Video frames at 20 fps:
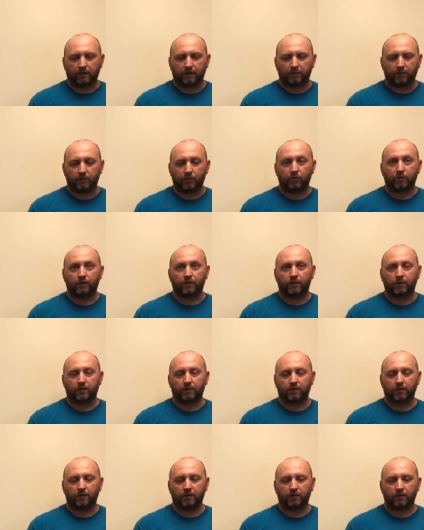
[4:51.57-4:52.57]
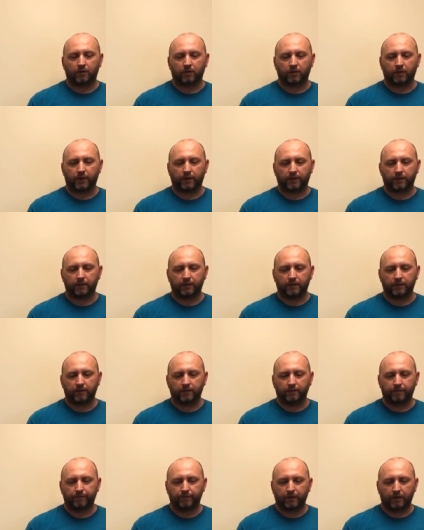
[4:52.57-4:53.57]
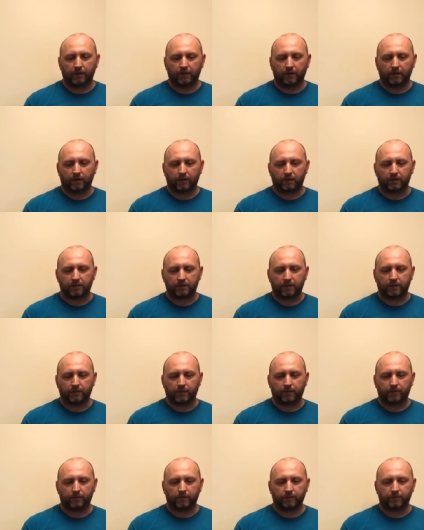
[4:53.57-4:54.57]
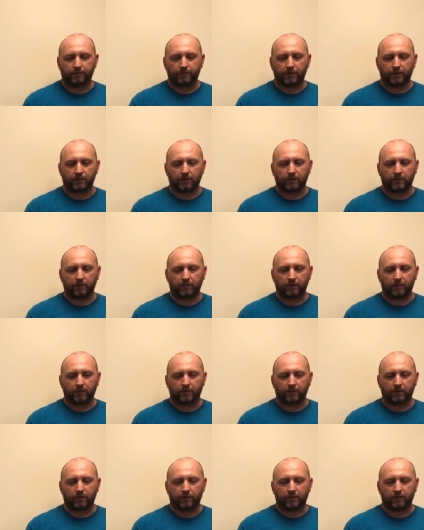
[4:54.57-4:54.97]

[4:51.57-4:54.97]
maneuver correctly, or some of them,